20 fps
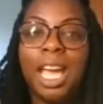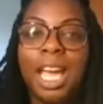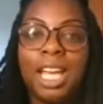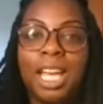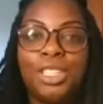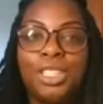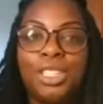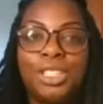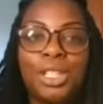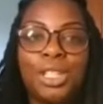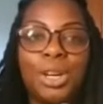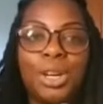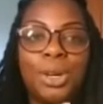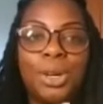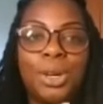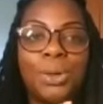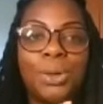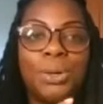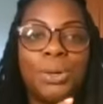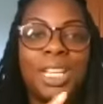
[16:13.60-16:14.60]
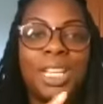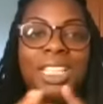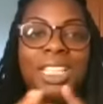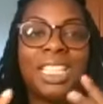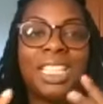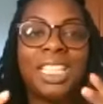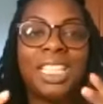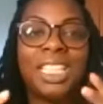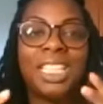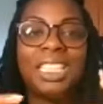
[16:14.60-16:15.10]
and so it
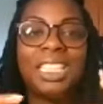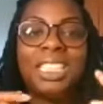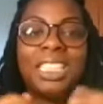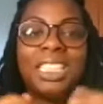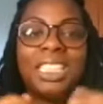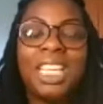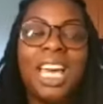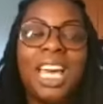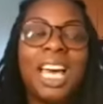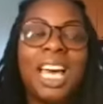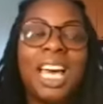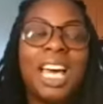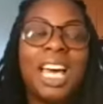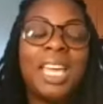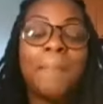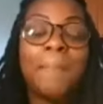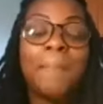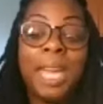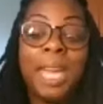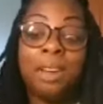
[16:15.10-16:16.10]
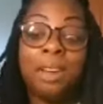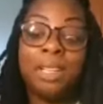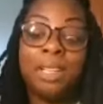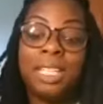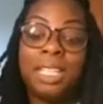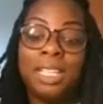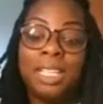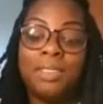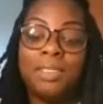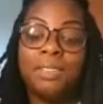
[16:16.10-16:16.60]
is
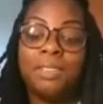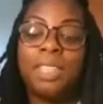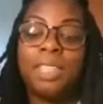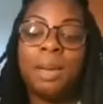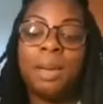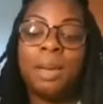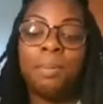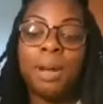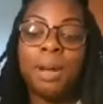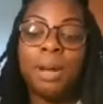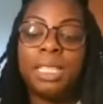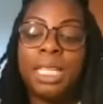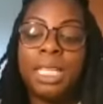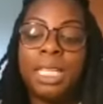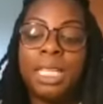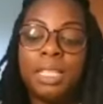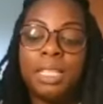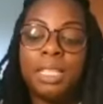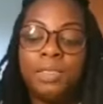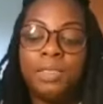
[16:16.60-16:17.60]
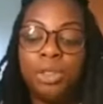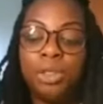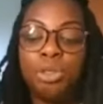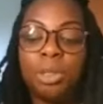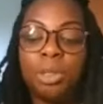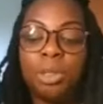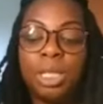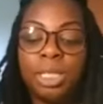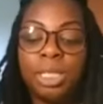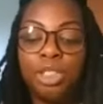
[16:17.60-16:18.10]
imperative that present and
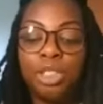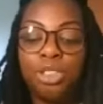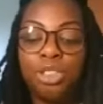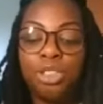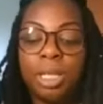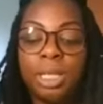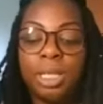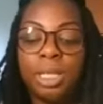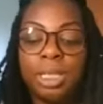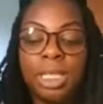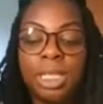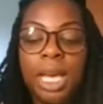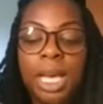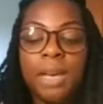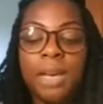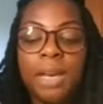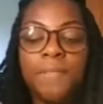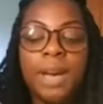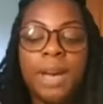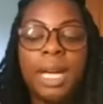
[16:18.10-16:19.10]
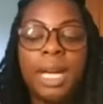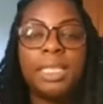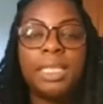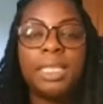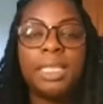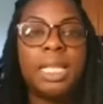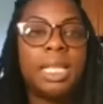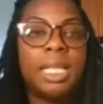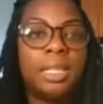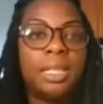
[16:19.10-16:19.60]
future clinicians
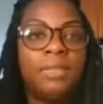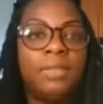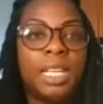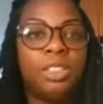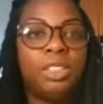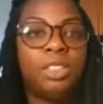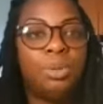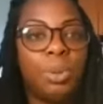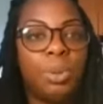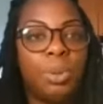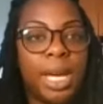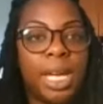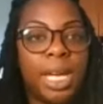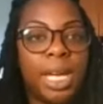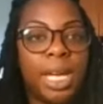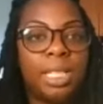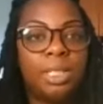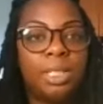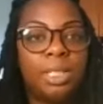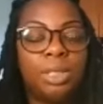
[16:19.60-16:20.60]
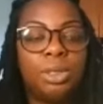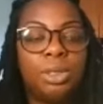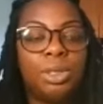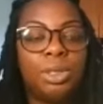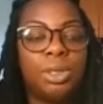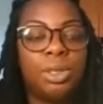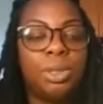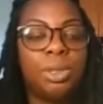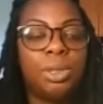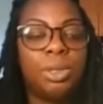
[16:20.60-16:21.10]
find innovative ways
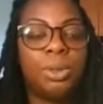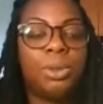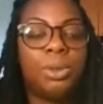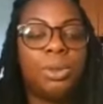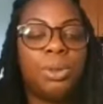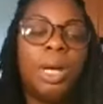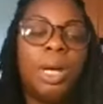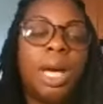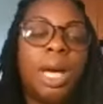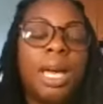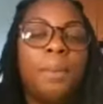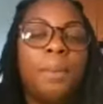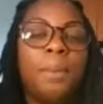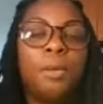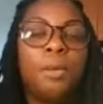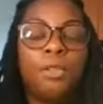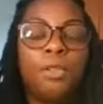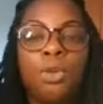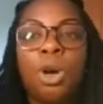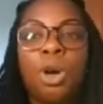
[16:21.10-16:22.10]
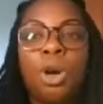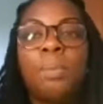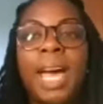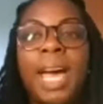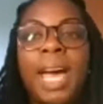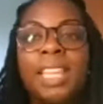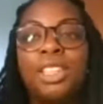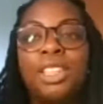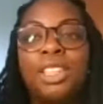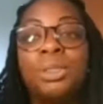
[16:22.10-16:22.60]
to perform
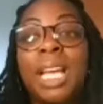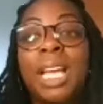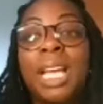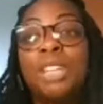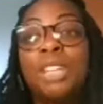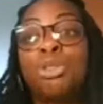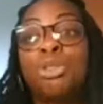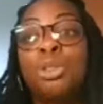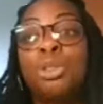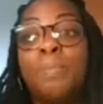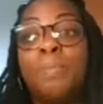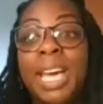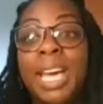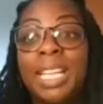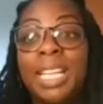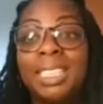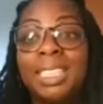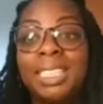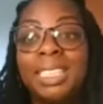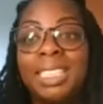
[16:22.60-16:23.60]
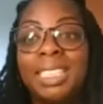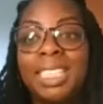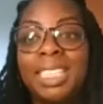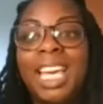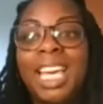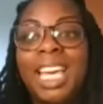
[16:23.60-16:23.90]
at their natural best,